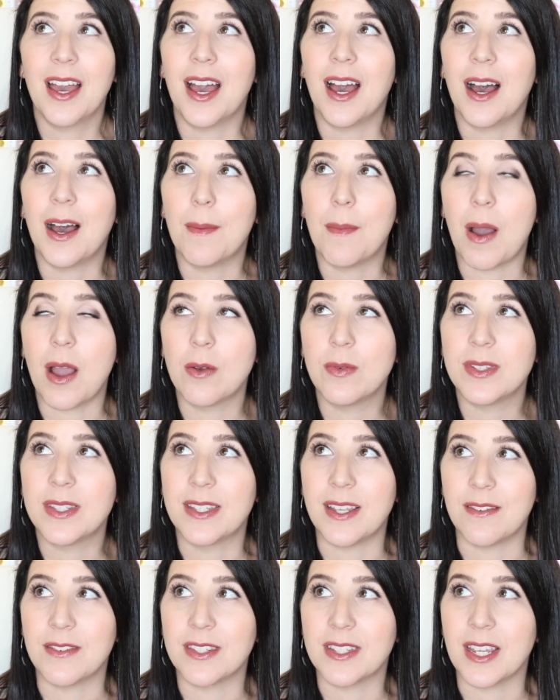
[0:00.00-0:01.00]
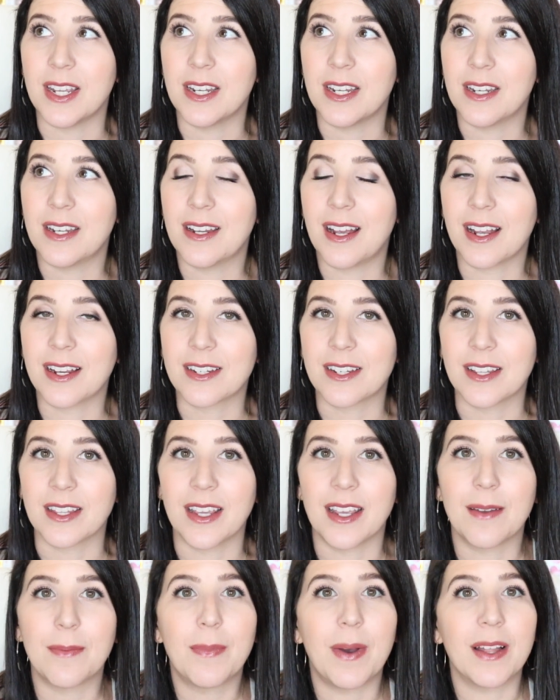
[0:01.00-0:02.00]
Um, I was devastated
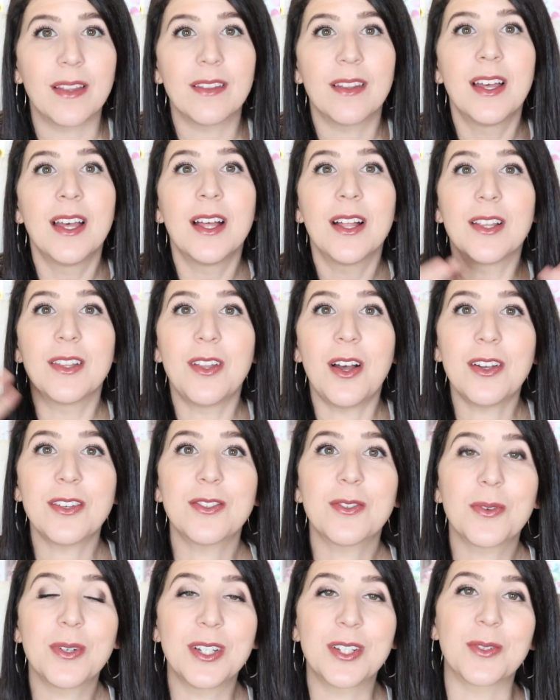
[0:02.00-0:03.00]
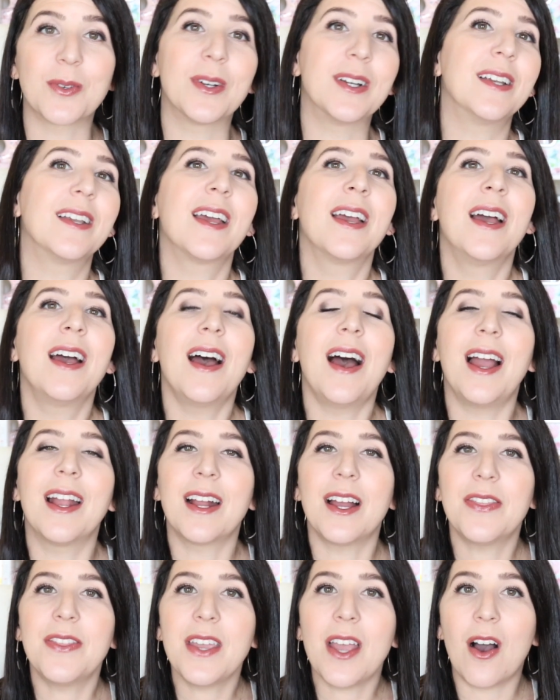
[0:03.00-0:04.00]
actually, but long story short, I
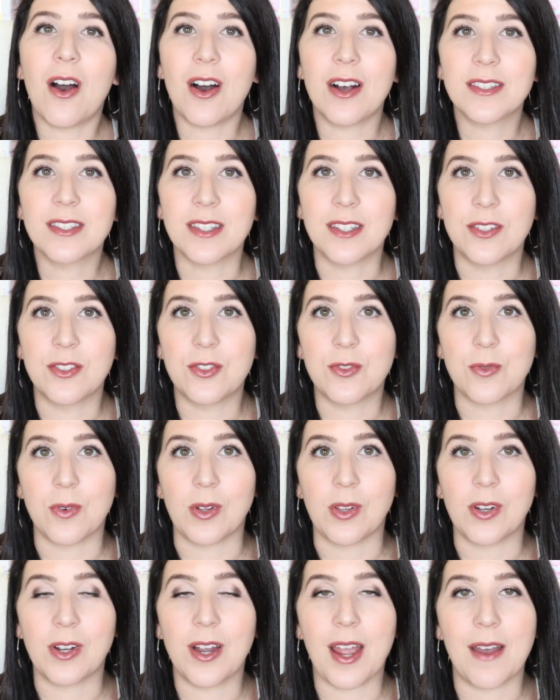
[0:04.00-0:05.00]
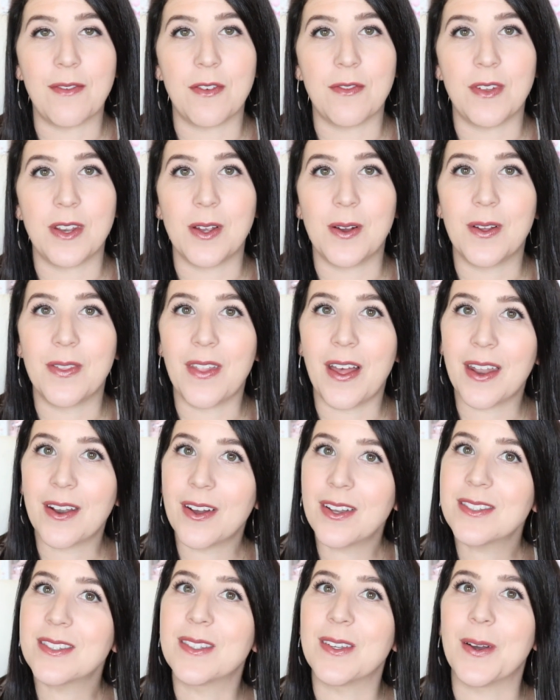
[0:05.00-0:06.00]
got the Austlen stroller. I have a video on that
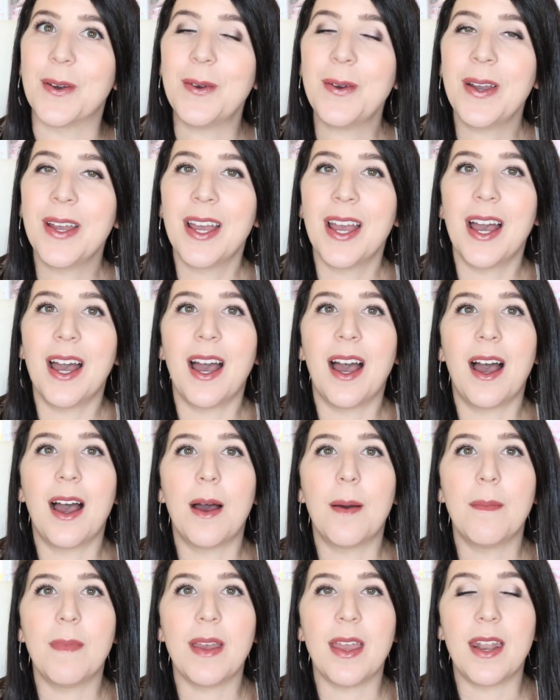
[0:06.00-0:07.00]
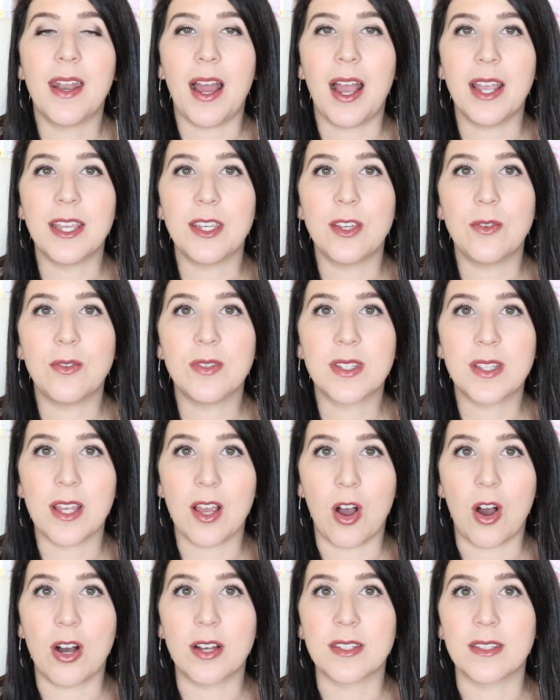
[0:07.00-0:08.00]
also. Um, and I used
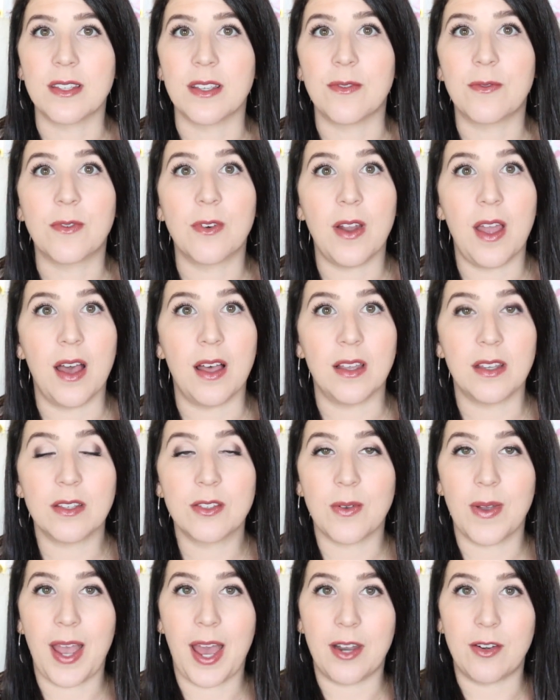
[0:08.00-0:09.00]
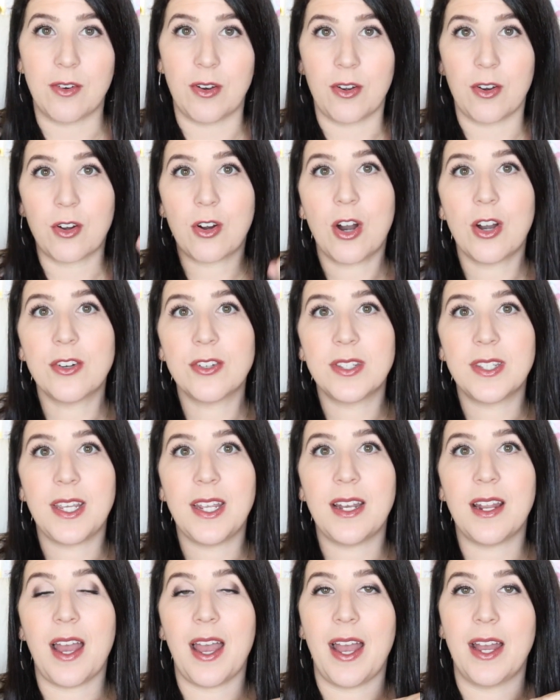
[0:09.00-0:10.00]
the Austlen for Elle. So I had her in her car
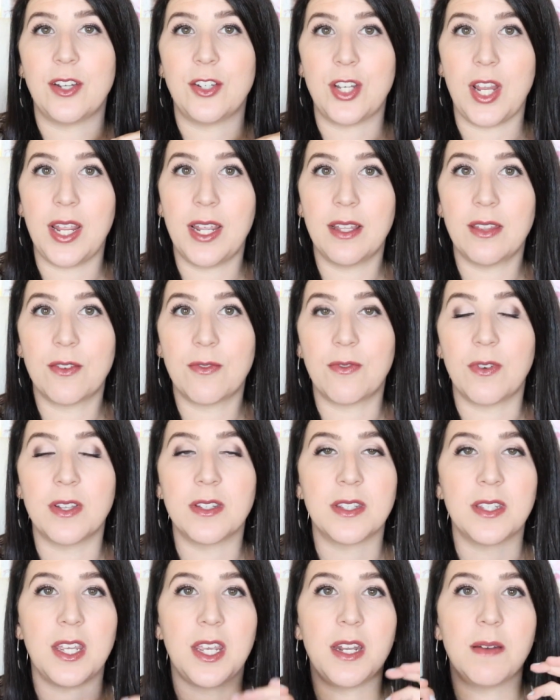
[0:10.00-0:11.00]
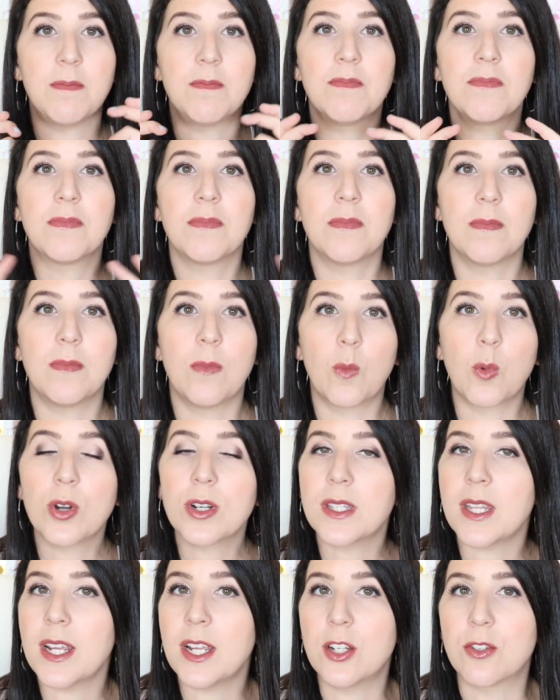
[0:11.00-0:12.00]
seat. I had Jake in the front seat.
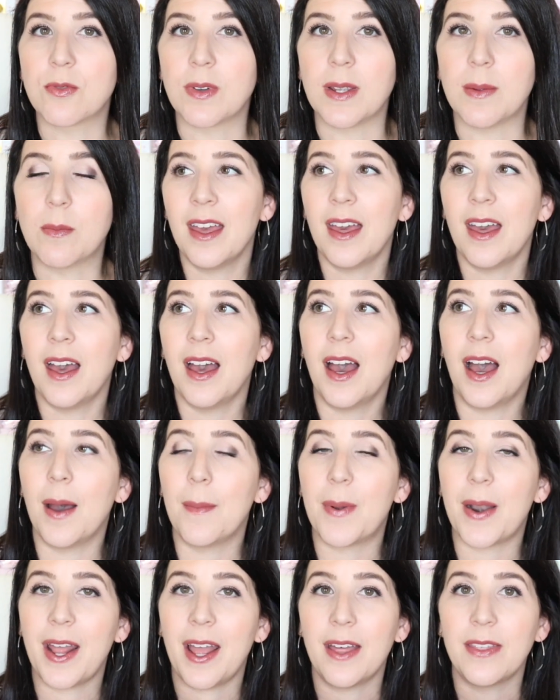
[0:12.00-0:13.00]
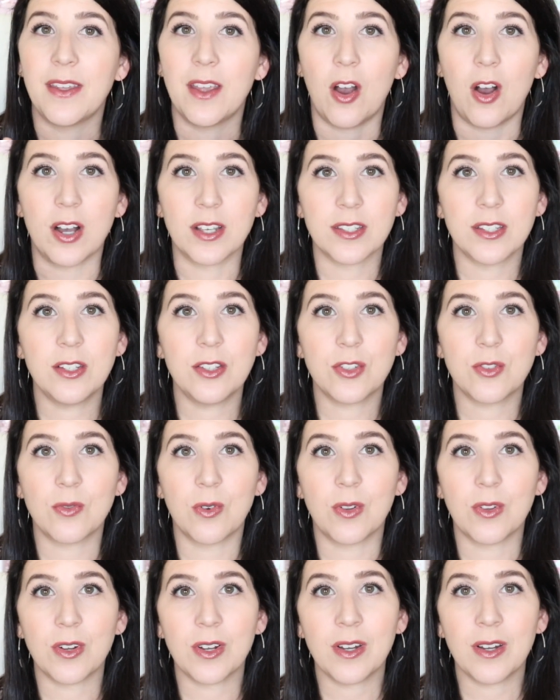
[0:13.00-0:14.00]
Worked like a dream, uh, but I had the Austlen
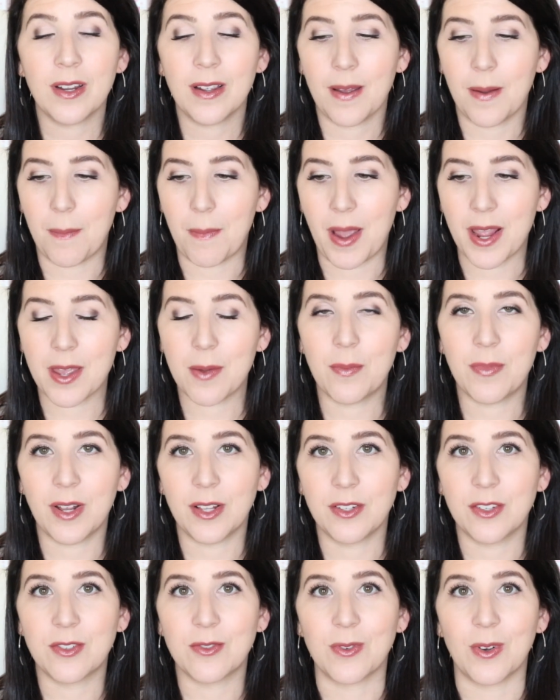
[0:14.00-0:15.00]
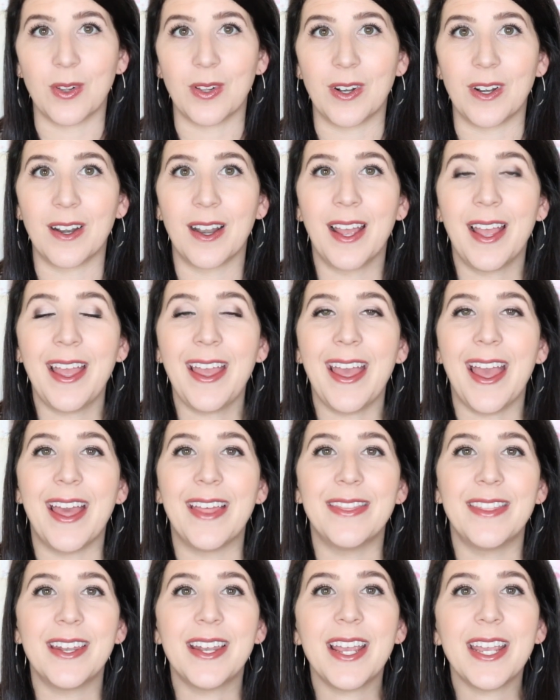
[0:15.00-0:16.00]
stroller, my umbrella stroller,
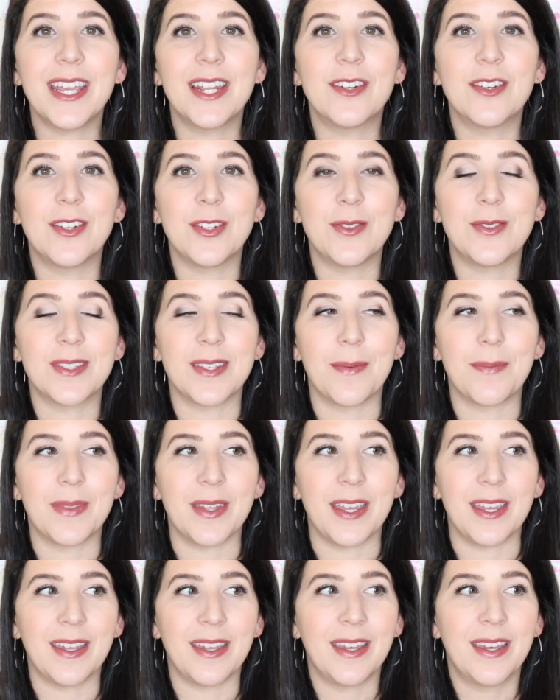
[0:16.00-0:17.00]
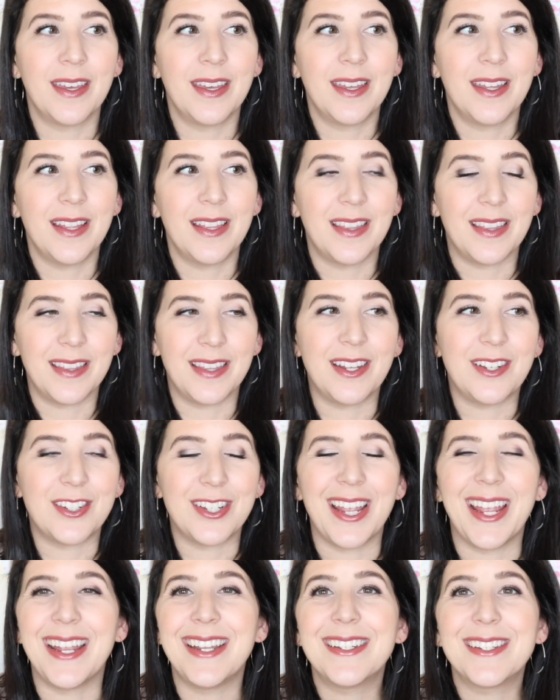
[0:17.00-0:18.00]
and then I introduced something that
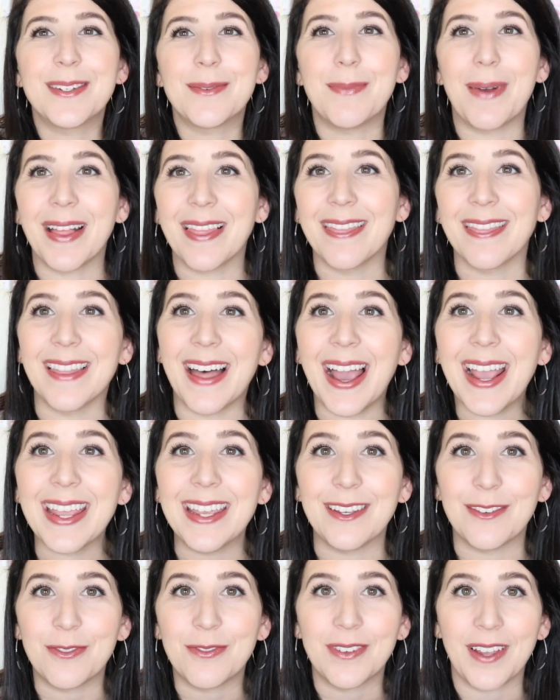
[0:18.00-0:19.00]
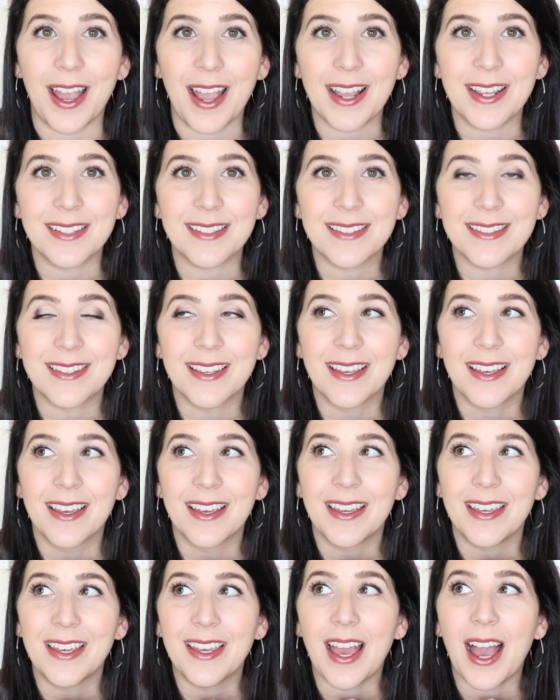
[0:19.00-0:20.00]
changed my life, guys.
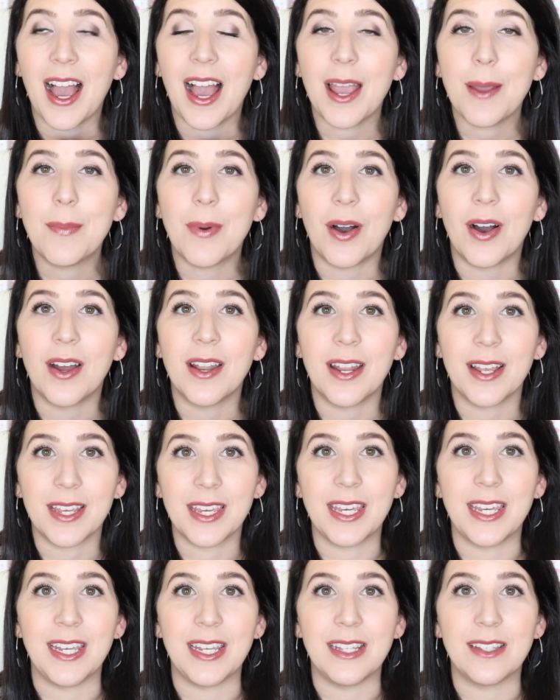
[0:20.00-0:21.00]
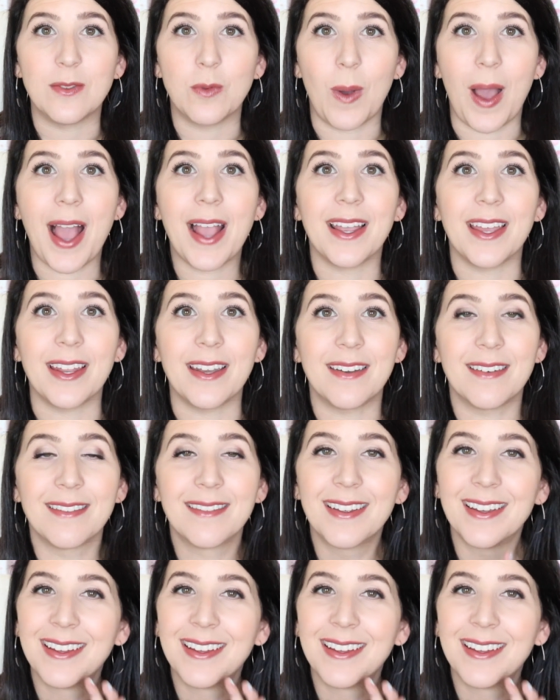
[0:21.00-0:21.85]
I bought a Keenz wagon.